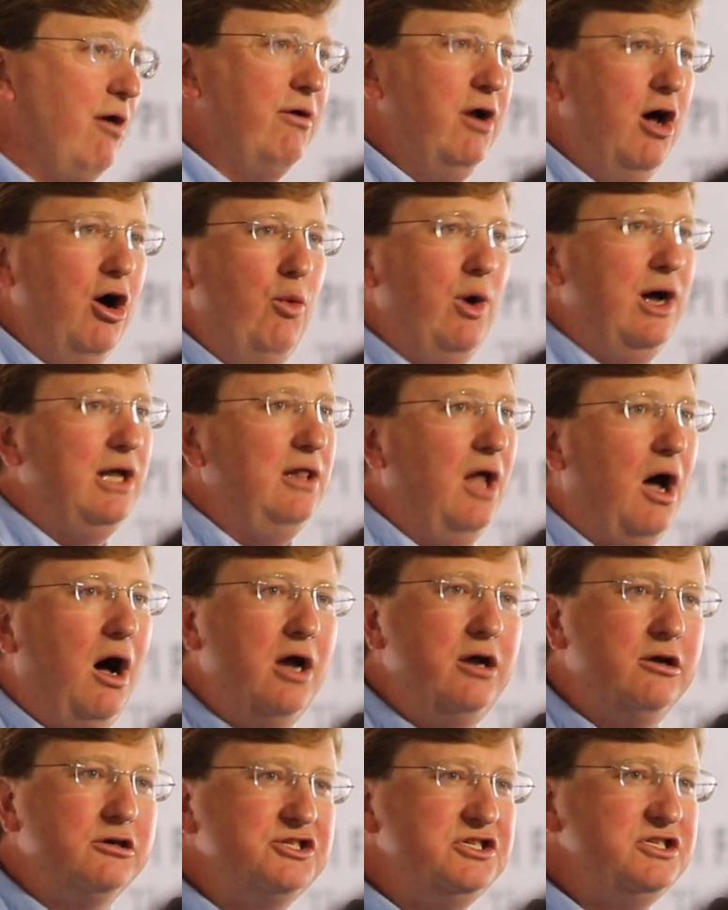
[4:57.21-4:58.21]
don't know what
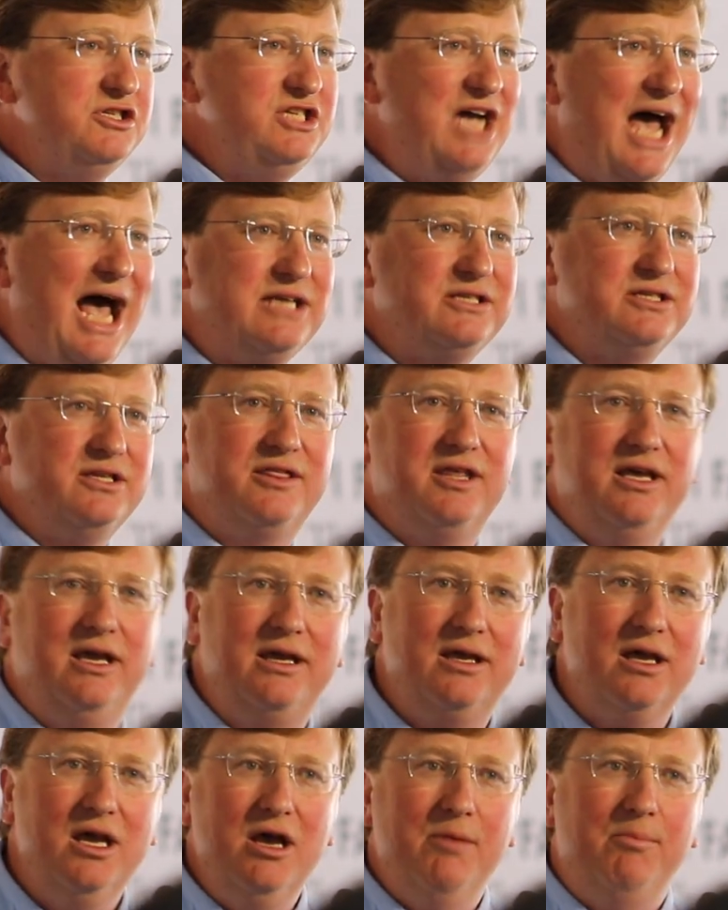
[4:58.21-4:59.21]
lawyers in Jackson
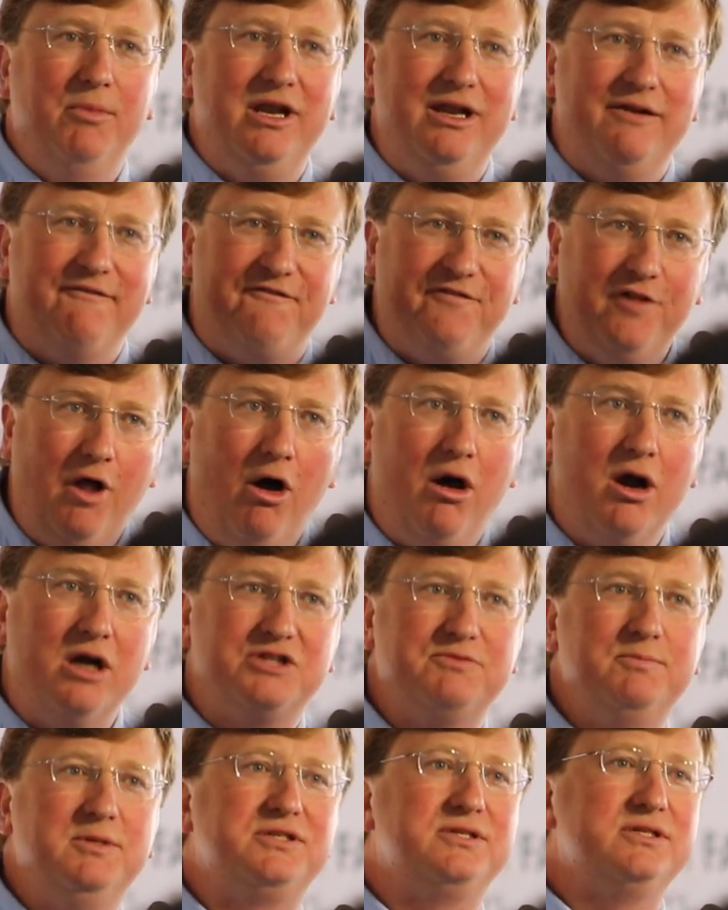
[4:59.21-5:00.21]
think, but in
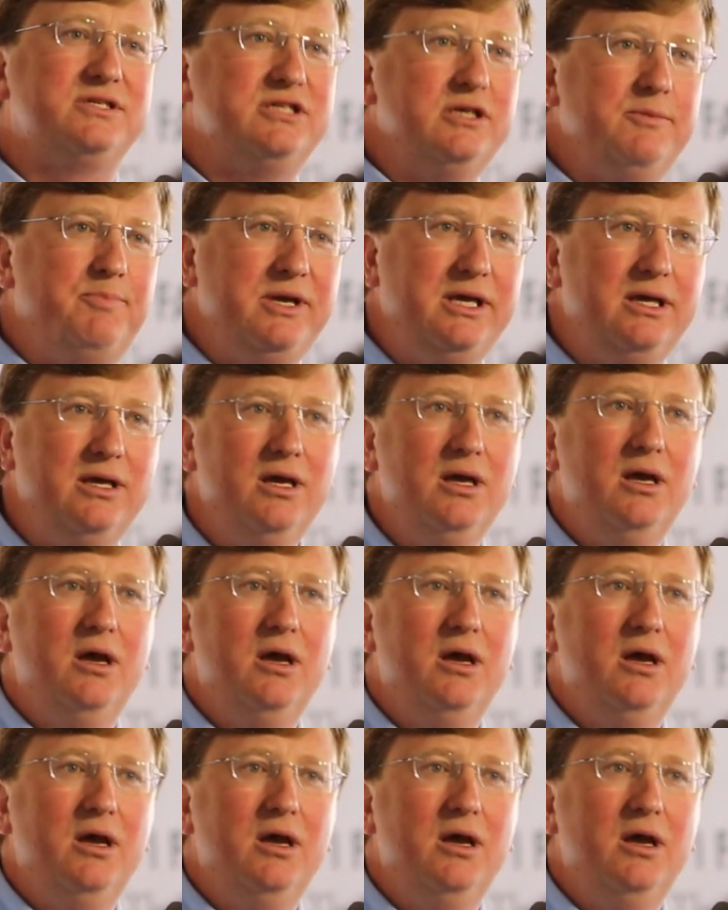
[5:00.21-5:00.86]
Florence, Mississippi,